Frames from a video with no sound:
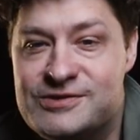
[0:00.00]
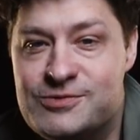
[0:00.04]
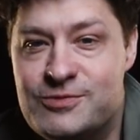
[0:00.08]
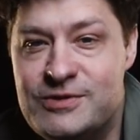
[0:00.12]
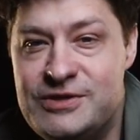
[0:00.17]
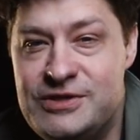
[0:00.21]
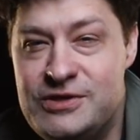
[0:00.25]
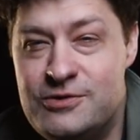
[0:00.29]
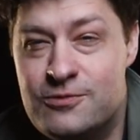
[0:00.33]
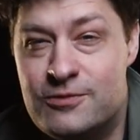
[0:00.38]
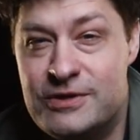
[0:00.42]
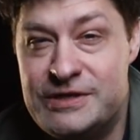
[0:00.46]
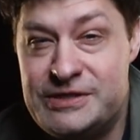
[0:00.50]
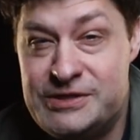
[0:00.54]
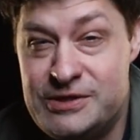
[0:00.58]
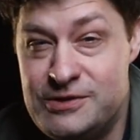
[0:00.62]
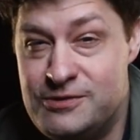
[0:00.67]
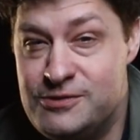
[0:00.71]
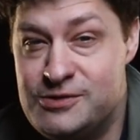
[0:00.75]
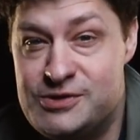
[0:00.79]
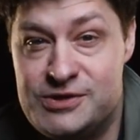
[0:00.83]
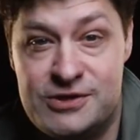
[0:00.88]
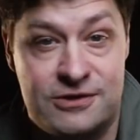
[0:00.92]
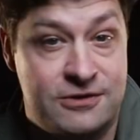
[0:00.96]
is when you
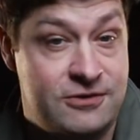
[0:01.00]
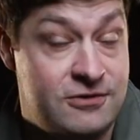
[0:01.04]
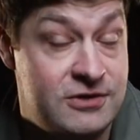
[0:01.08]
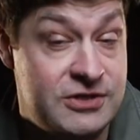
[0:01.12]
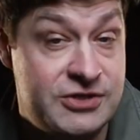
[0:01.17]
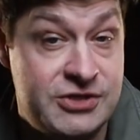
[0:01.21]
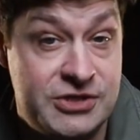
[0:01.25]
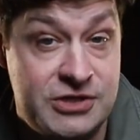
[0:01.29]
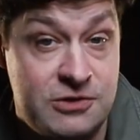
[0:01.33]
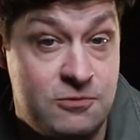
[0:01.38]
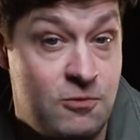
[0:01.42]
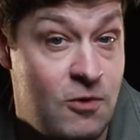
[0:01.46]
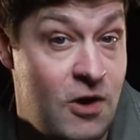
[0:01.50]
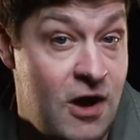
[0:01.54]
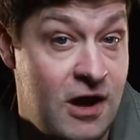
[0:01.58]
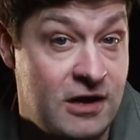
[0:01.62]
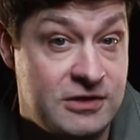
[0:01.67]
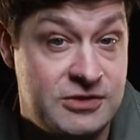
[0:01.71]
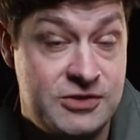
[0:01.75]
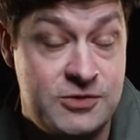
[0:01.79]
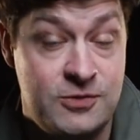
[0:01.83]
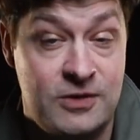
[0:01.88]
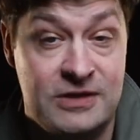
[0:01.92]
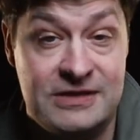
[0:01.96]
reduce your Christian
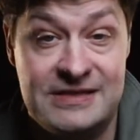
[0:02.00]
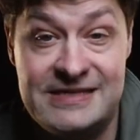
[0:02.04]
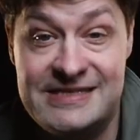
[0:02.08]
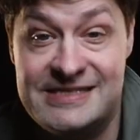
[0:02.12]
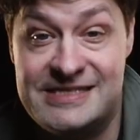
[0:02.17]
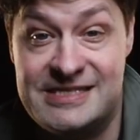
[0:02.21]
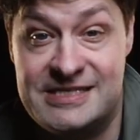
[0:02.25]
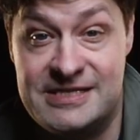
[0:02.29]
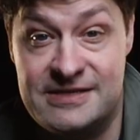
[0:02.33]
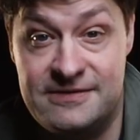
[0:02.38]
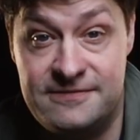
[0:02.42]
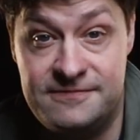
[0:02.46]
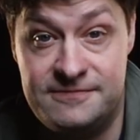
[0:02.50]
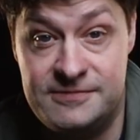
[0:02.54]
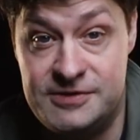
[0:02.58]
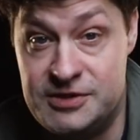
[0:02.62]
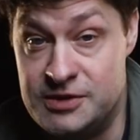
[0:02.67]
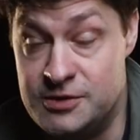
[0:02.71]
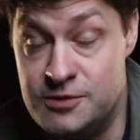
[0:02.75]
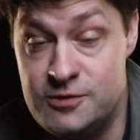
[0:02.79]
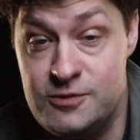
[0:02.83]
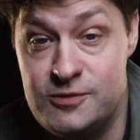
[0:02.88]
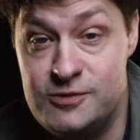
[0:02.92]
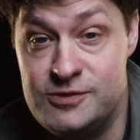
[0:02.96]
walk to a list of
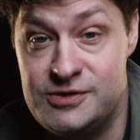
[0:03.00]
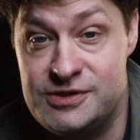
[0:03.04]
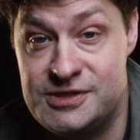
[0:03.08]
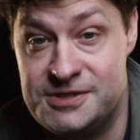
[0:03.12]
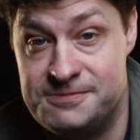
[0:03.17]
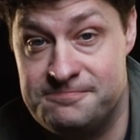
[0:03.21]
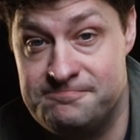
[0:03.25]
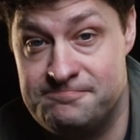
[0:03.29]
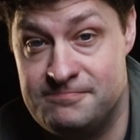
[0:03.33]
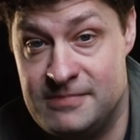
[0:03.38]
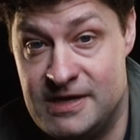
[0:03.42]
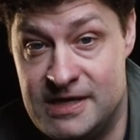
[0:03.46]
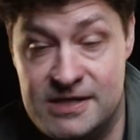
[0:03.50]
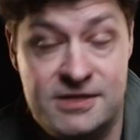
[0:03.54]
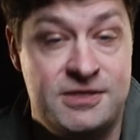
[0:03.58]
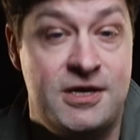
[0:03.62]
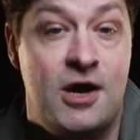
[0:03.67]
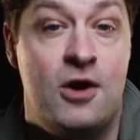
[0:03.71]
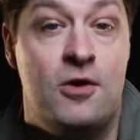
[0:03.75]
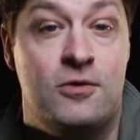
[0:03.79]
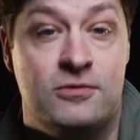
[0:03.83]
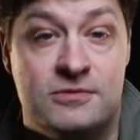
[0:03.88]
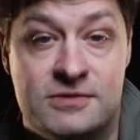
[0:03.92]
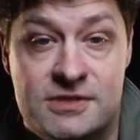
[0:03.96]
do's and
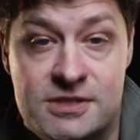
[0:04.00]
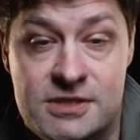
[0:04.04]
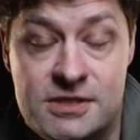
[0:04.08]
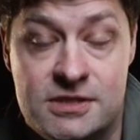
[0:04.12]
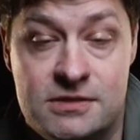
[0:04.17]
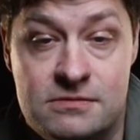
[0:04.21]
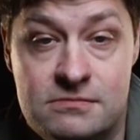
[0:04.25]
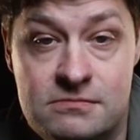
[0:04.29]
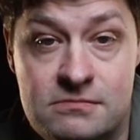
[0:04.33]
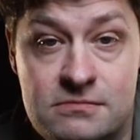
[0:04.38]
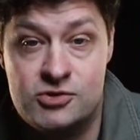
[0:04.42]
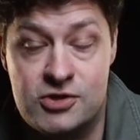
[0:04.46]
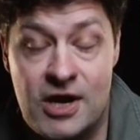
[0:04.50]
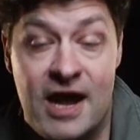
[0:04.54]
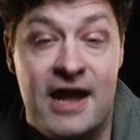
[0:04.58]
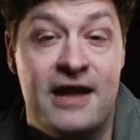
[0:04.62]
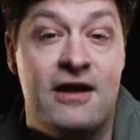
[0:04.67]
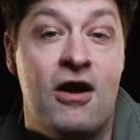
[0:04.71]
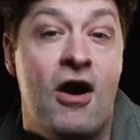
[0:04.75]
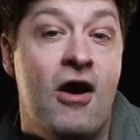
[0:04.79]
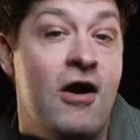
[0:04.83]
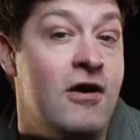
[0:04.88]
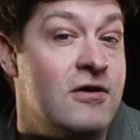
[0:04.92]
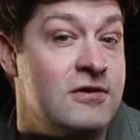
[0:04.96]
don'ts.
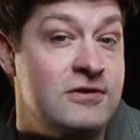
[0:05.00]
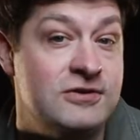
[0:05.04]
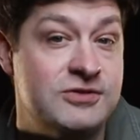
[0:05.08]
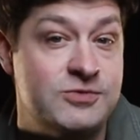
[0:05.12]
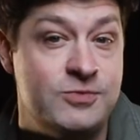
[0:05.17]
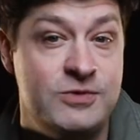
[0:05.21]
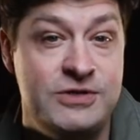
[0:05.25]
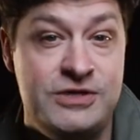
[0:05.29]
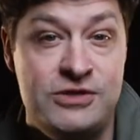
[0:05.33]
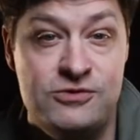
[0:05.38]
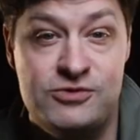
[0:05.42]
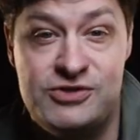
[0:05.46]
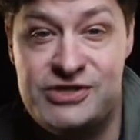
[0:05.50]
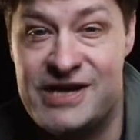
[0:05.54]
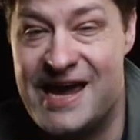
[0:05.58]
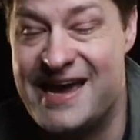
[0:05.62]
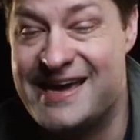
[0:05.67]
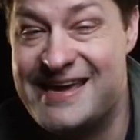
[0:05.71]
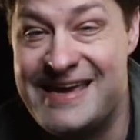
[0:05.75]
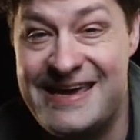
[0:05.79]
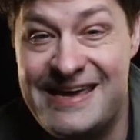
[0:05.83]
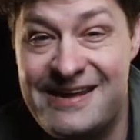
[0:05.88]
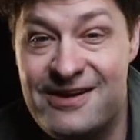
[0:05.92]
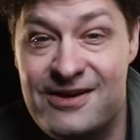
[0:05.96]
Trying harder is when you
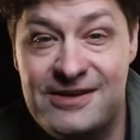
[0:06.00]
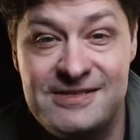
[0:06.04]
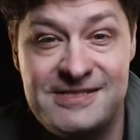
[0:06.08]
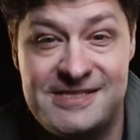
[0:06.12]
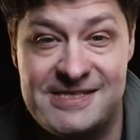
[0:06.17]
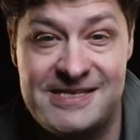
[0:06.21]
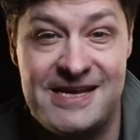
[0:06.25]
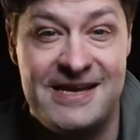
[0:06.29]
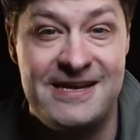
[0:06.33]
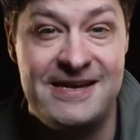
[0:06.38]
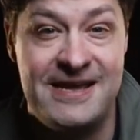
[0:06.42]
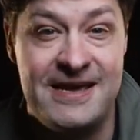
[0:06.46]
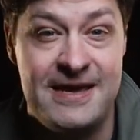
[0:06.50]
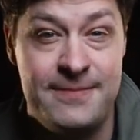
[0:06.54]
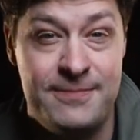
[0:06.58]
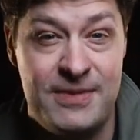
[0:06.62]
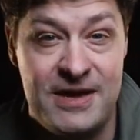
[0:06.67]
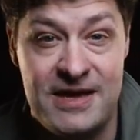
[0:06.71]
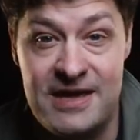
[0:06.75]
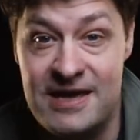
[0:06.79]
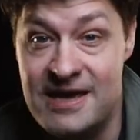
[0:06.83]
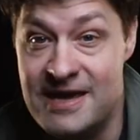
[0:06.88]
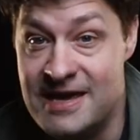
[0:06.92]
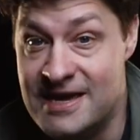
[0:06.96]
check in on Sunday,
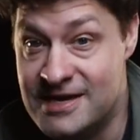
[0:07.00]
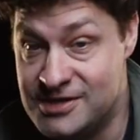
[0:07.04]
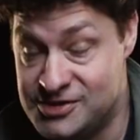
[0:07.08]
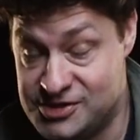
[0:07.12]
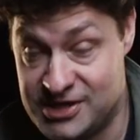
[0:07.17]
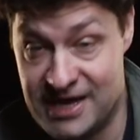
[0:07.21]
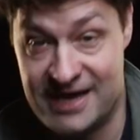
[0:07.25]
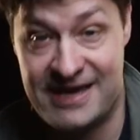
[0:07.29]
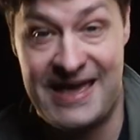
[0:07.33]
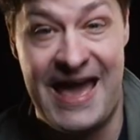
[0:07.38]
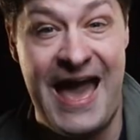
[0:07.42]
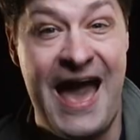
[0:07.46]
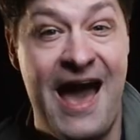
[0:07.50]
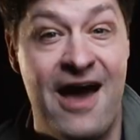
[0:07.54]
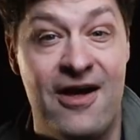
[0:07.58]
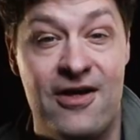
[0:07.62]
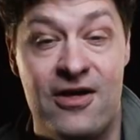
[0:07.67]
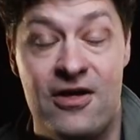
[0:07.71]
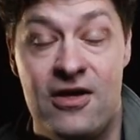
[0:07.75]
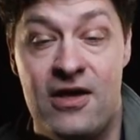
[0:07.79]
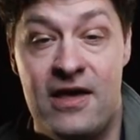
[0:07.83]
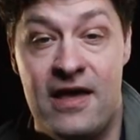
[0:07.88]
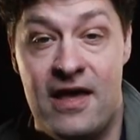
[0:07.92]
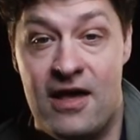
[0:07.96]
but check
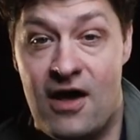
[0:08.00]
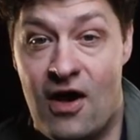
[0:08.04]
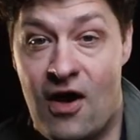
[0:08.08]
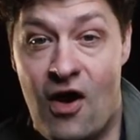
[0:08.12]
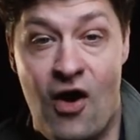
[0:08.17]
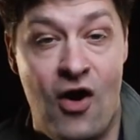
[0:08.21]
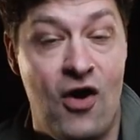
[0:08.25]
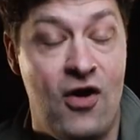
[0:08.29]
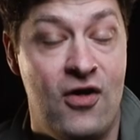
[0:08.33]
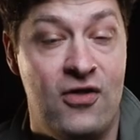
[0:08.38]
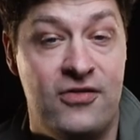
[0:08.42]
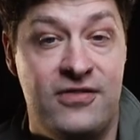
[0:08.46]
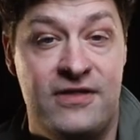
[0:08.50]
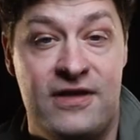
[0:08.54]
out all